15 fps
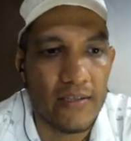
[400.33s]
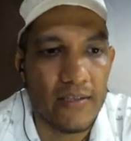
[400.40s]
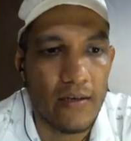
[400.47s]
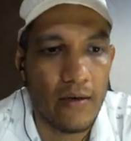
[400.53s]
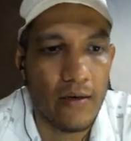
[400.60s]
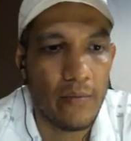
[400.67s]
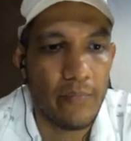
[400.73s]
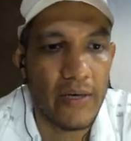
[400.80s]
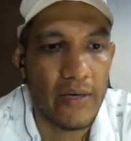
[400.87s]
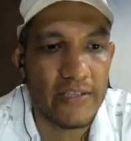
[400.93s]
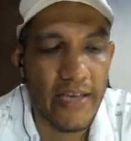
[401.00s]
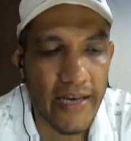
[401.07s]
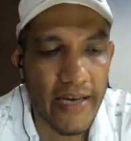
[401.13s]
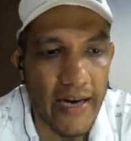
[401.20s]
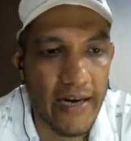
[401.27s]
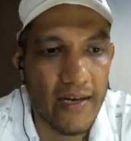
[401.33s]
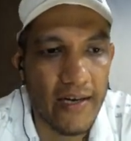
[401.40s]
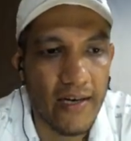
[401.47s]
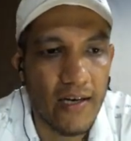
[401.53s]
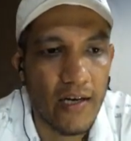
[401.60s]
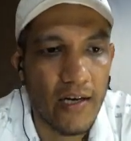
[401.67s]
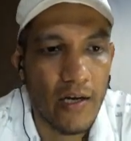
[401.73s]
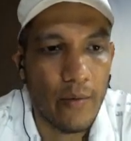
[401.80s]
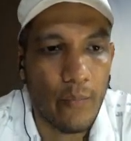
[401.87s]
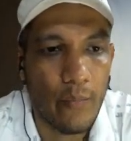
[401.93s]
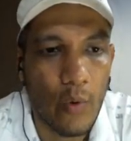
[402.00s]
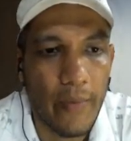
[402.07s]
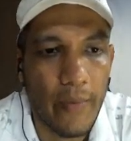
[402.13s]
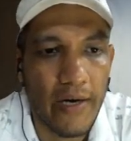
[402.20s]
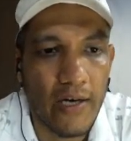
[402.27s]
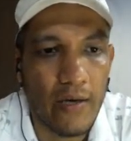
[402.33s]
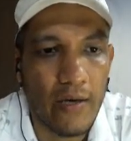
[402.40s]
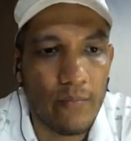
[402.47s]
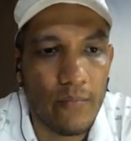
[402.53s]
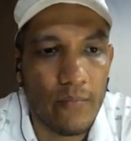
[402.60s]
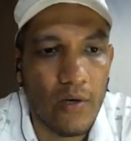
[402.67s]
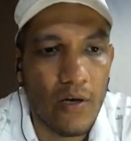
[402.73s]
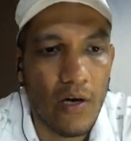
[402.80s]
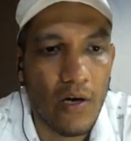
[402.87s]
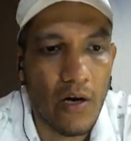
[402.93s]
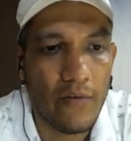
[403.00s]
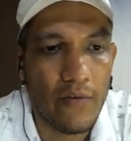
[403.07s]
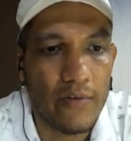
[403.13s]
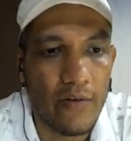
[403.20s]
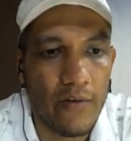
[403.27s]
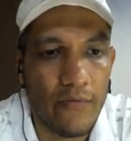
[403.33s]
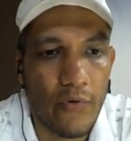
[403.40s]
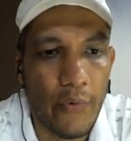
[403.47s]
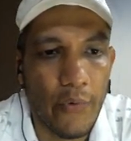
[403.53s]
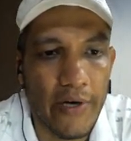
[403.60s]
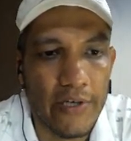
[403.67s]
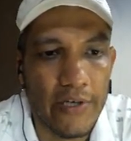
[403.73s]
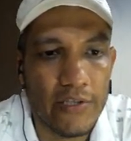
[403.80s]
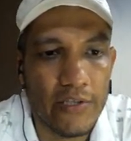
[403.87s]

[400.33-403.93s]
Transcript: per second, momentum of the fluid